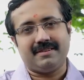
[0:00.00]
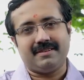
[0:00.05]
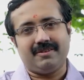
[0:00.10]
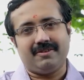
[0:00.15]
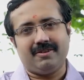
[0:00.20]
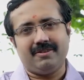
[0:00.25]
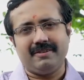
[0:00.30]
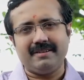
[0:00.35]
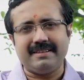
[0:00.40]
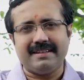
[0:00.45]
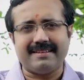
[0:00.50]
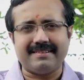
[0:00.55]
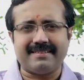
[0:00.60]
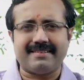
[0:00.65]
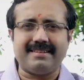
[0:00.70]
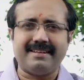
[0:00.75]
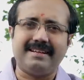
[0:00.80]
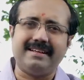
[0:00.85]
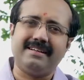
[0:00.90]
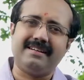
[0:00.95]
Always there is a
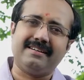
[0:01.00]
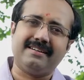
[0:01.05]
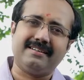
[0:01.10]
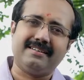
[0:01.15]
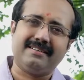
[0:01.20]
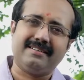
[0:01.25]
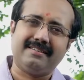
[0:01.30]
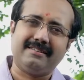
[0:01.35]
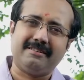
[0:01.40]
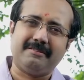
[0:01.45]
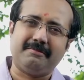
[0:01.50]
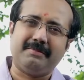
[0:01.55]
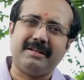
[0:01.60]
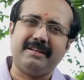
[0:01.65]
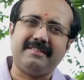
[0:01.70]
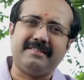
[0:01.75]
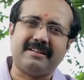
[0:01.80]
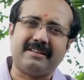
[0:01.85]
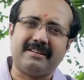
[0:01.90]
saying, pain is a